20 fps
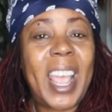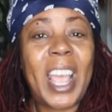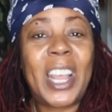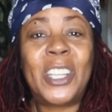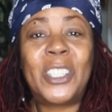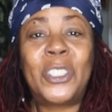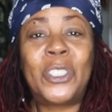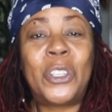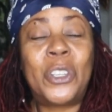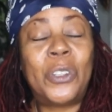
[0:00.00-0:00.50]

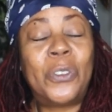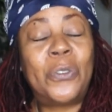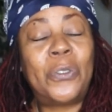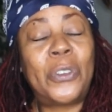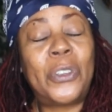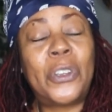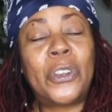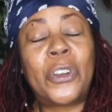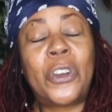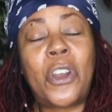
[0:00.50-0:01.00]
and it's good
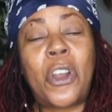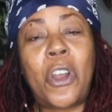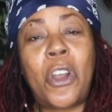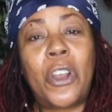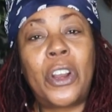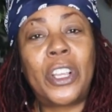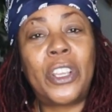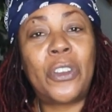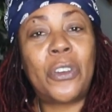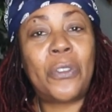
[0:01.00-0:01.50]
for your
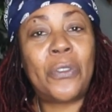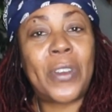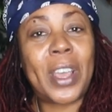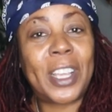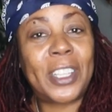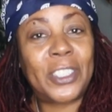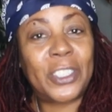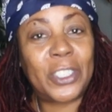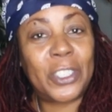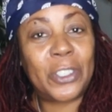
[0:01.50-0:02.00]

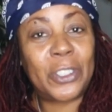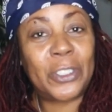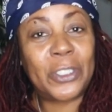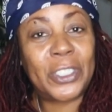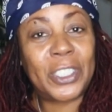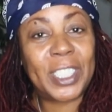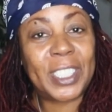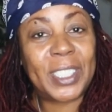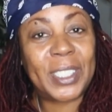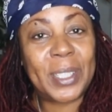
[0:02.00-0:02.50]
cardiovascular
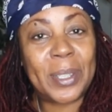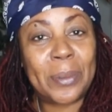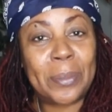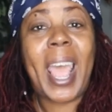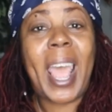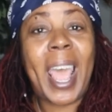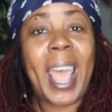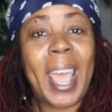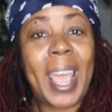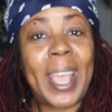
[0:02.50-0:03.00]
system
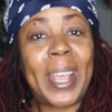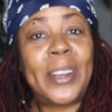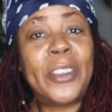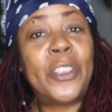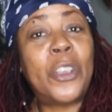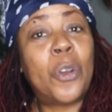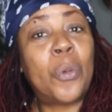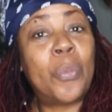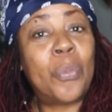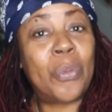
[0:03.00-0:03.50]
and
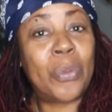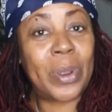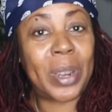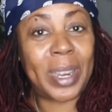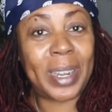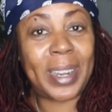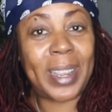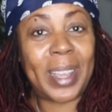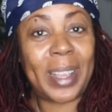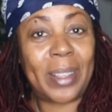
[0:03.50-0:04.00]
your
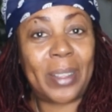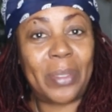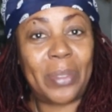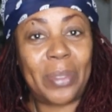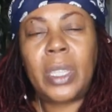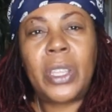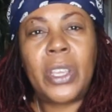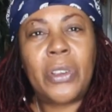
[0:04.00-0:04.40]
brain health.